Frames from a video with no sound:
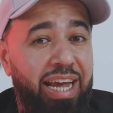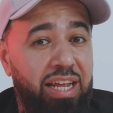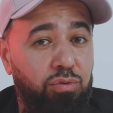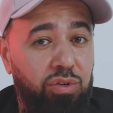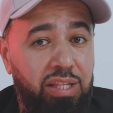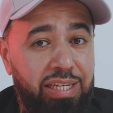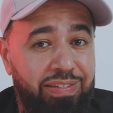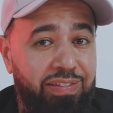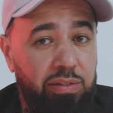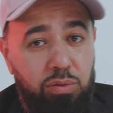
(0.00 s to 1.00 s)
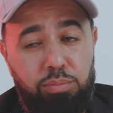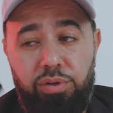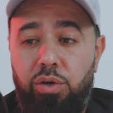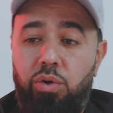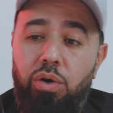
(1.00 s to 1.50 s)
and a release.
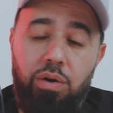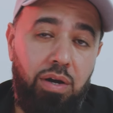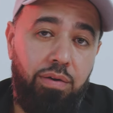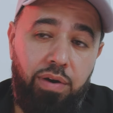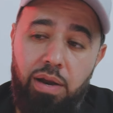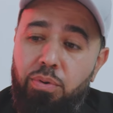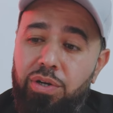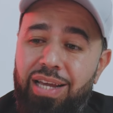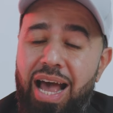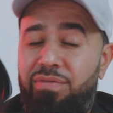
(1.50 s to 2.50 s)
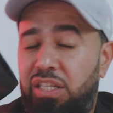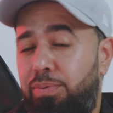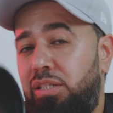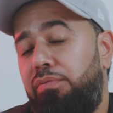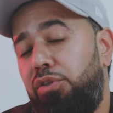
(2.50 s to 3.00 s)
Pretty cool. Very important to have,
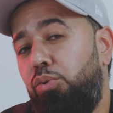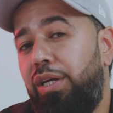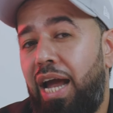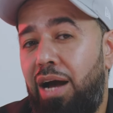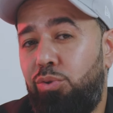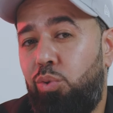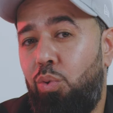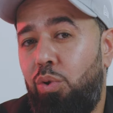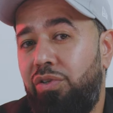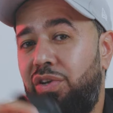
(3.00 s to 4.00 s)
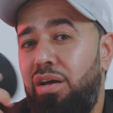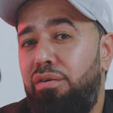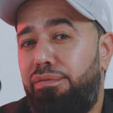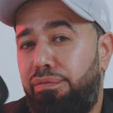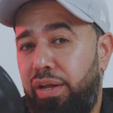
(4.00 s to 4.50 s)
especially if you're shooting outdoors,
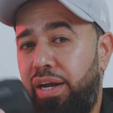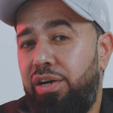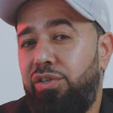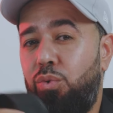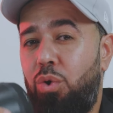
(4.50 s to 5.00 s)
flares and